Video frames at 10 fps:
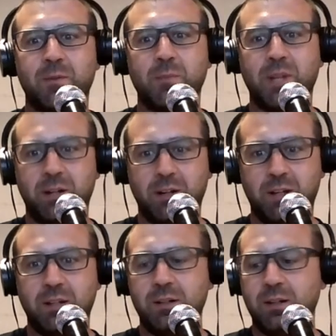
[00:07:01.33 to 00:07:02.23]

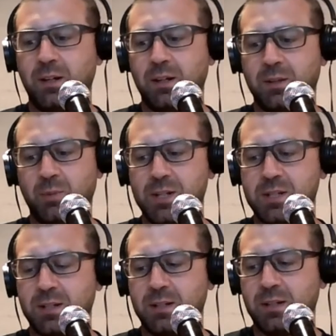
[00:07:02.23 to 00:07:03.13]
Larry, the
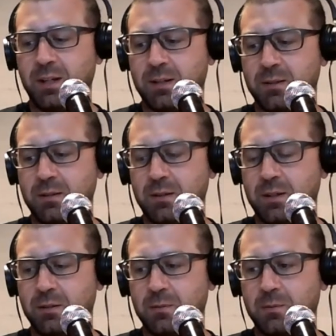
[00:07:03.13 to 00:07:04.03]
president, and,
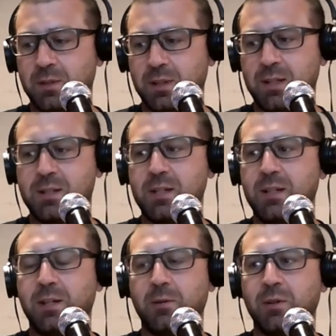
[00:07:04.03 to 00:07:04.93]
the
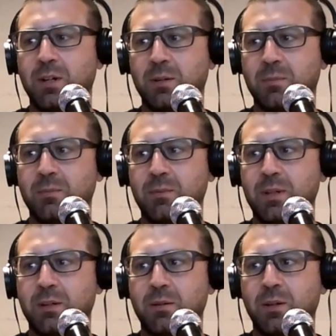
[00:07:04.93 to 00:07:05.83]
EC. They were all,
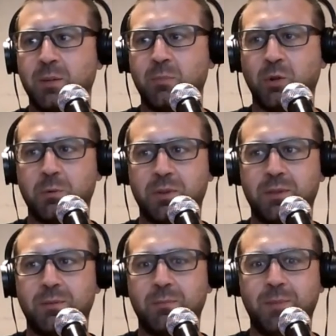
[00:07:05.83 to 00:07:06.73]
on board with
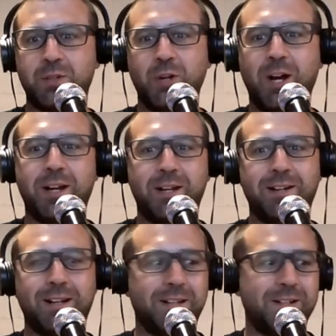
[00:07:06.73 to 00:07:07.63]
me trying it.
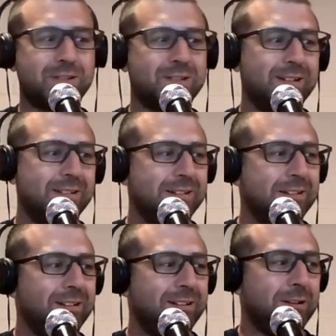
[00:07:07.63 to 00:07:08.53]
I guess,
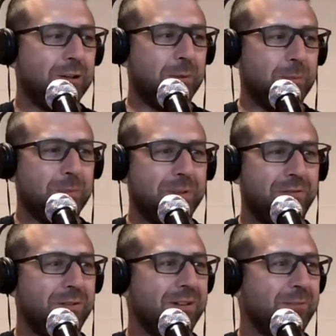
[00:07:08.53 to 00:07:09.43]
if
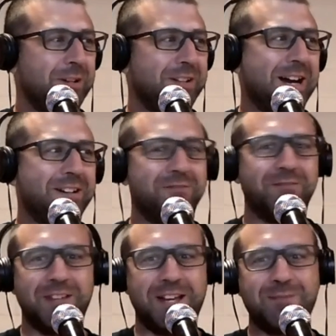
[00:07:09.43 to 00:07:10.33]
it went down in
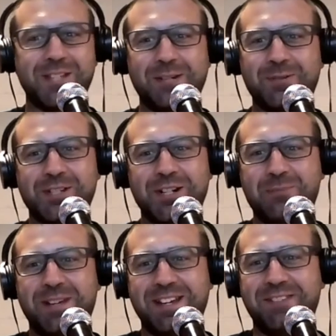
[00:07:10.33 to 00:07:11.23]
flames and it was
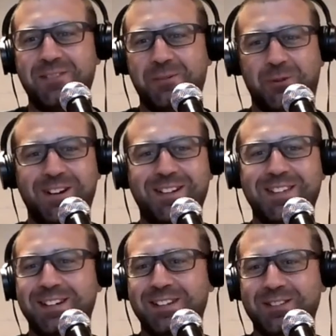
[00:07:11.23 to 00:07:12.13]
on me, if it worked,
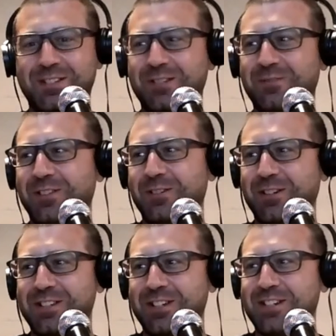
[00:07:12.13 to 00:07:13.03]
then it looks good for the
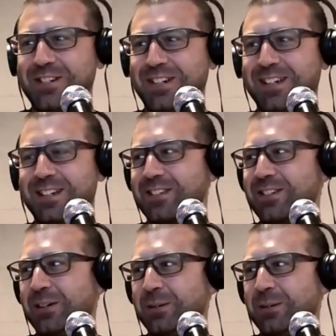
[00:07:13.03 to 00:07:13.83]
organization, I guess.